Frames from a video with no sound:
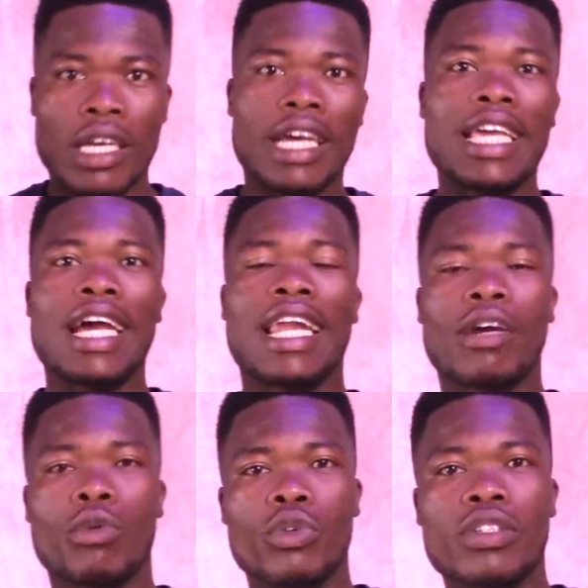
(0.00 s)
Eye
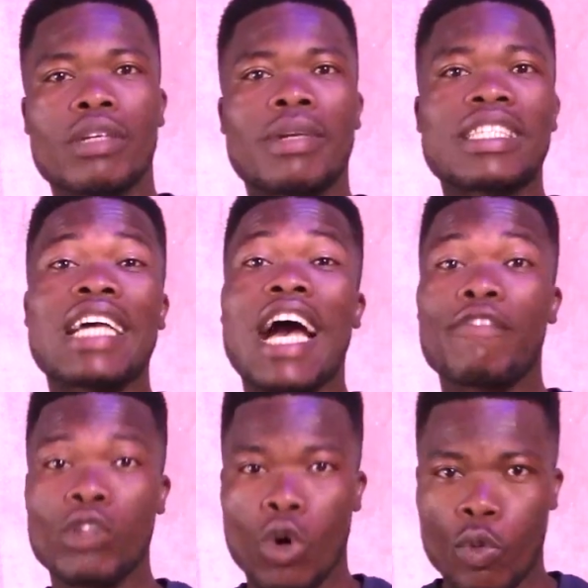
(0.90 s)
alankojo Chairman.
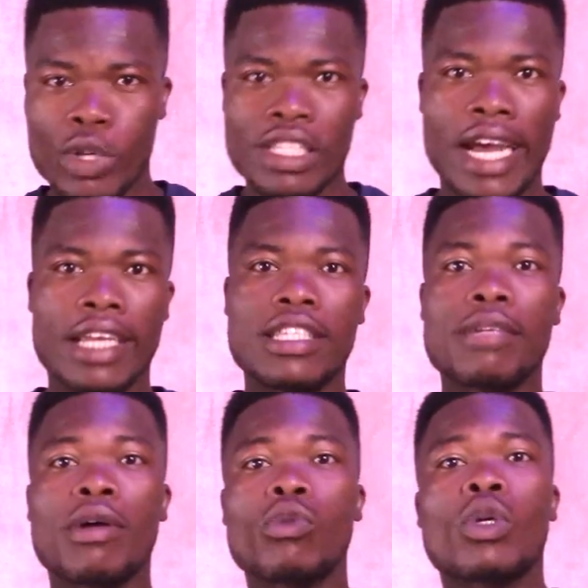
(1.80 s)
After all resign,
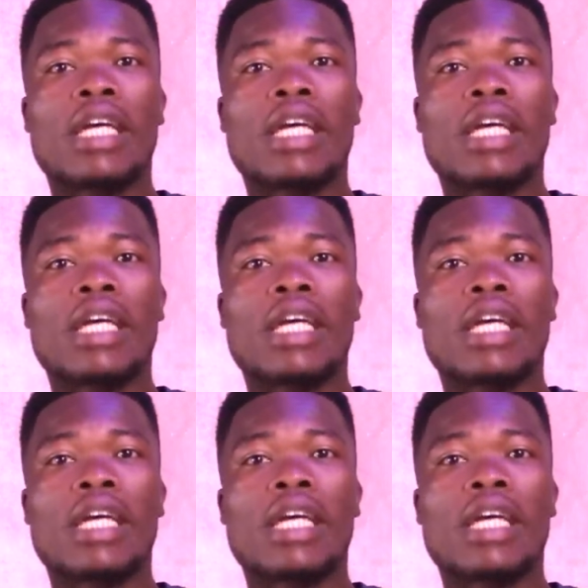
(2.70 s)
Chairman.